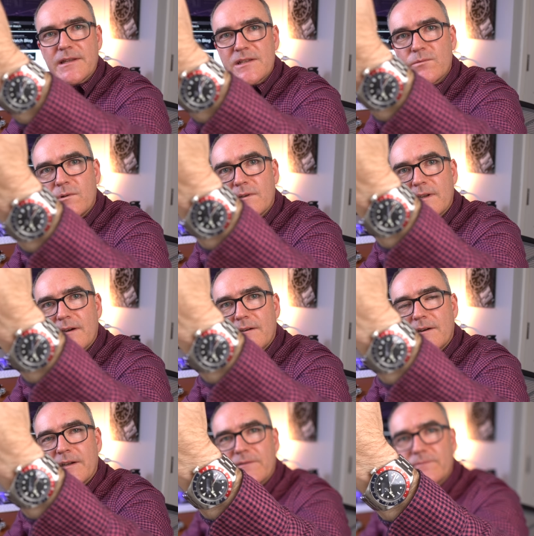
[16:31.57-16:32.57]
this one
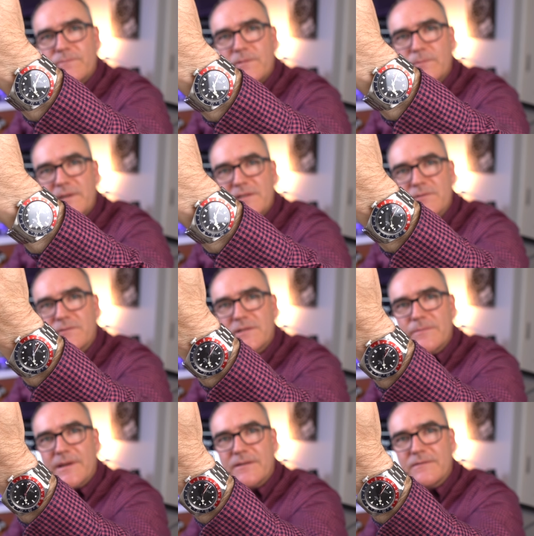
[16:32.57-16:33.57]
I've probably talked
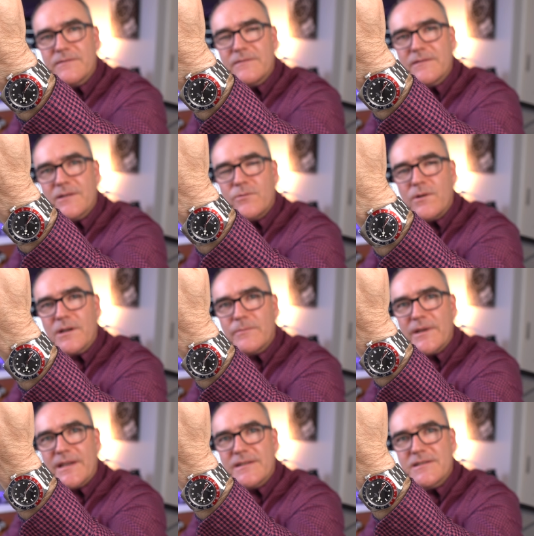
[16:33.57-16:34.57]
about quite a
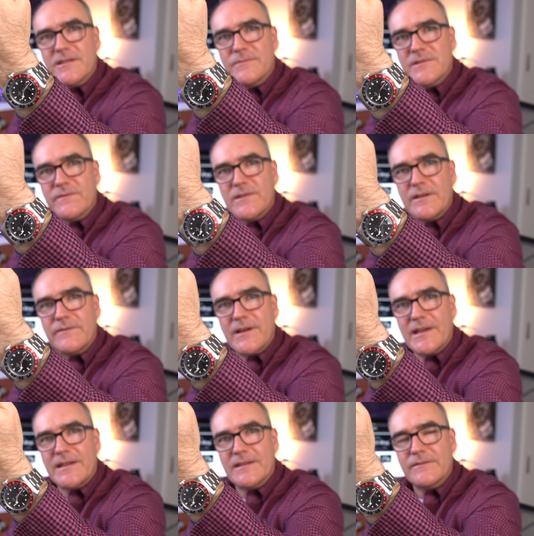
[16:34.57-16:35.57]
bit in terms of love,
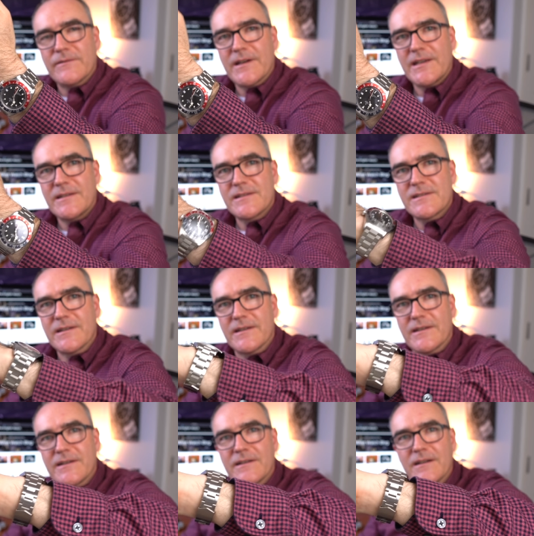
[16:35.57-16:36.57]
hate, love, hate.
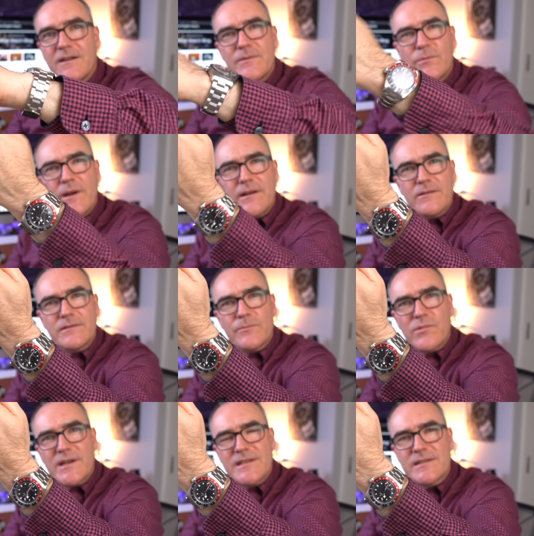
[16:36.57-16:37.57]
Uh, I've been wearing it on the
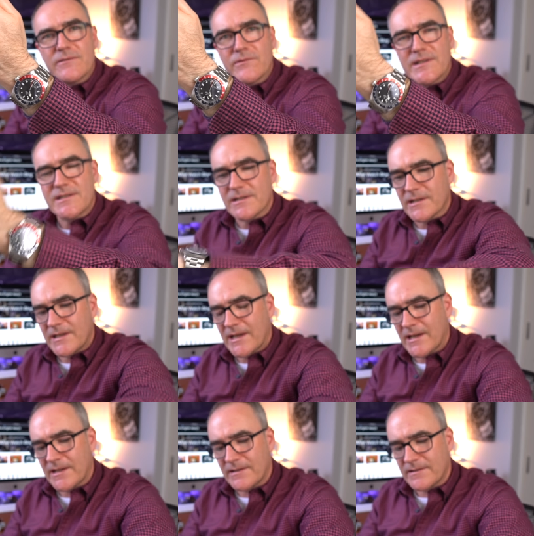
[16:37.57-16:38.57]
bracelet recently
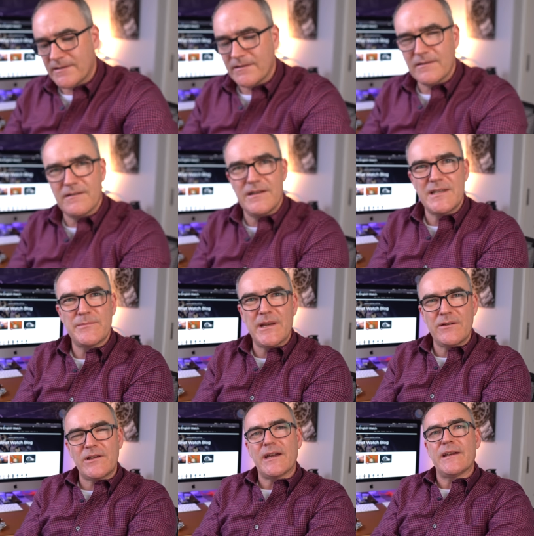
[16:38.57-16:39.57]
and it's been
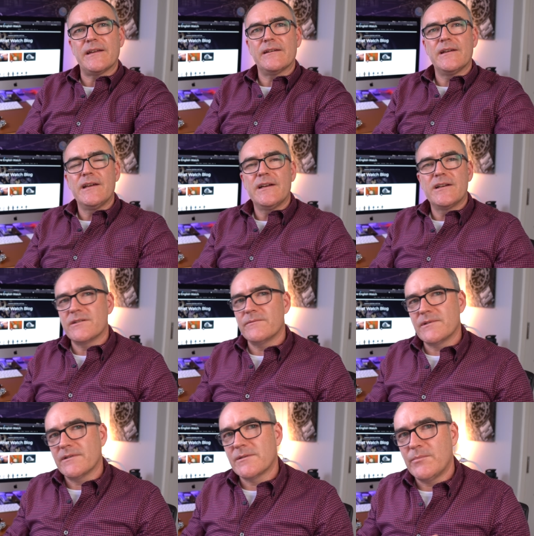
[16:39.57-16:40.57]
okay.
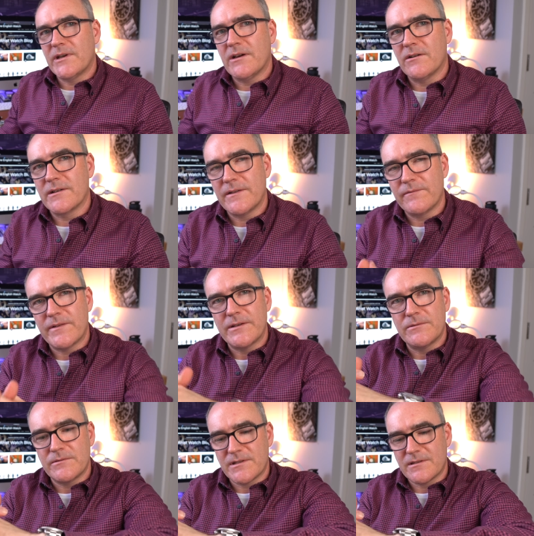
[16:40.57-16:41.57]
Sometimes I put it on, it
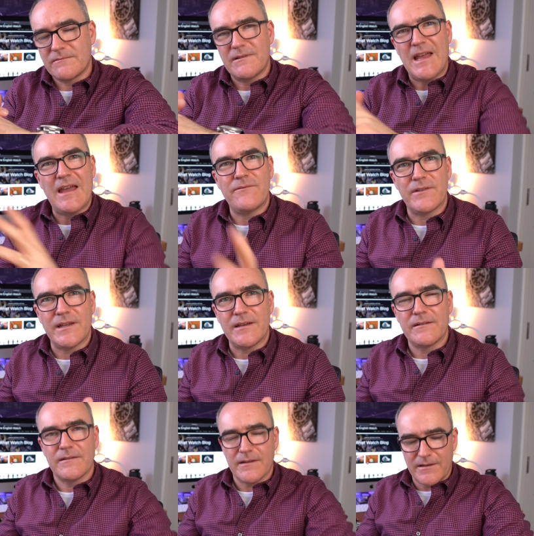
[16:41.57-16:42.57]
feels heavy,
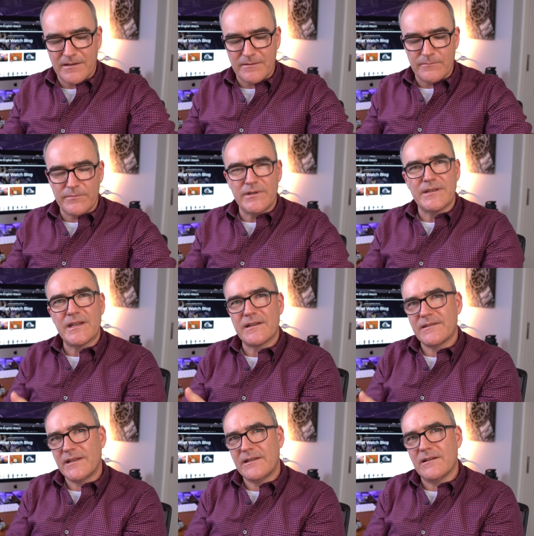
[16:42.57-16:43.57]
um, but then I
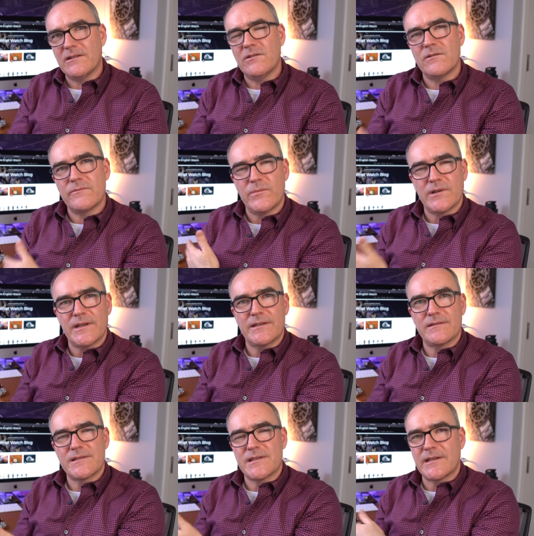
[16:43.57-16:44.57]
think a lot of my
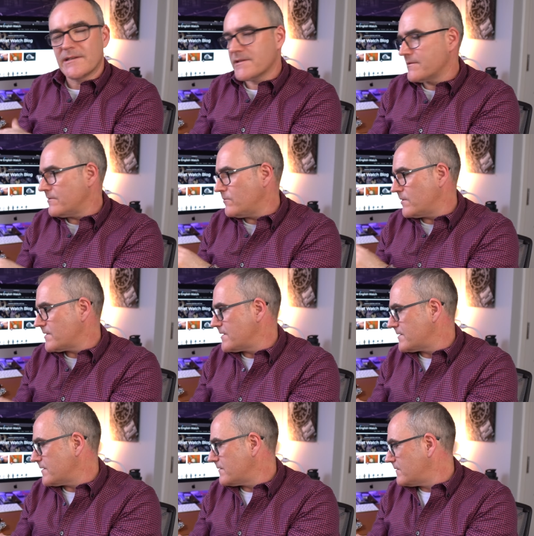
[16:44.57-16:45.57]
stainless steel watches
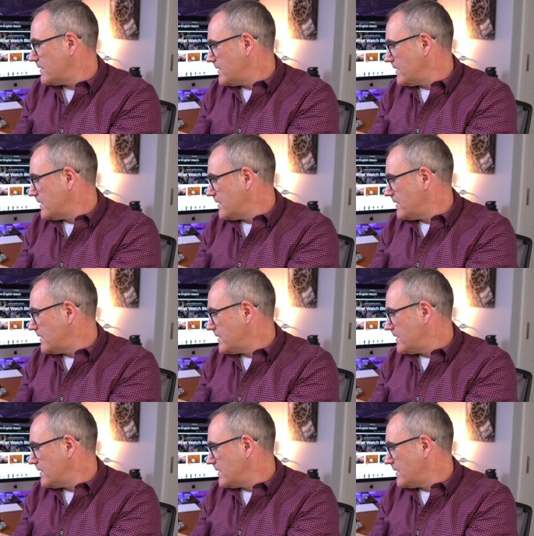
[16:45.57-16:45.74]
do